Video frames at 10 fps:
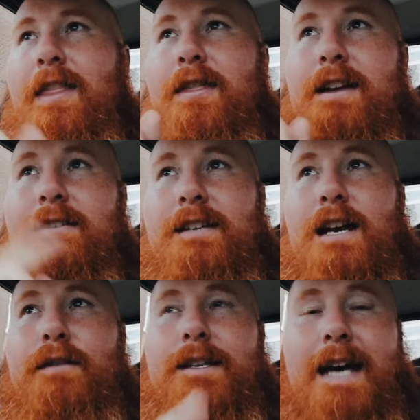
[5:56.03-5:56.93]

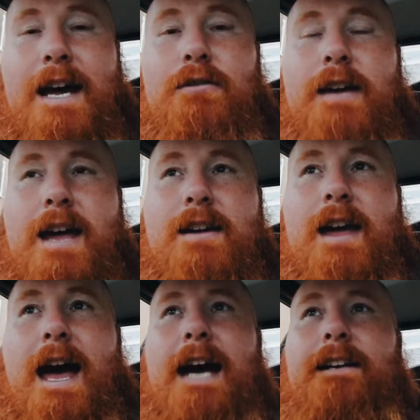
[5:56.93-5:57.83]
instead of a tailgate,
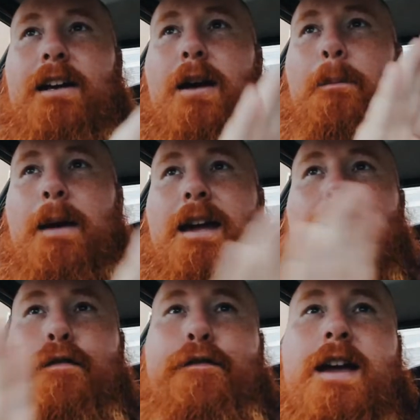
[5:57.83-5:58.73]
it had like a
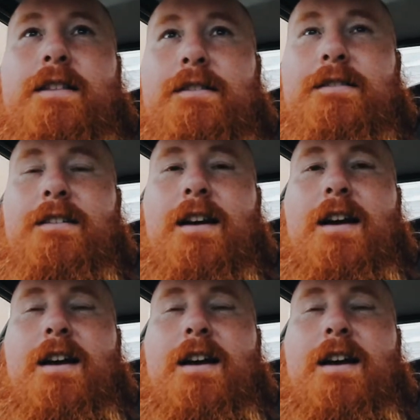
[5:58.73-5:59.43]
picket fence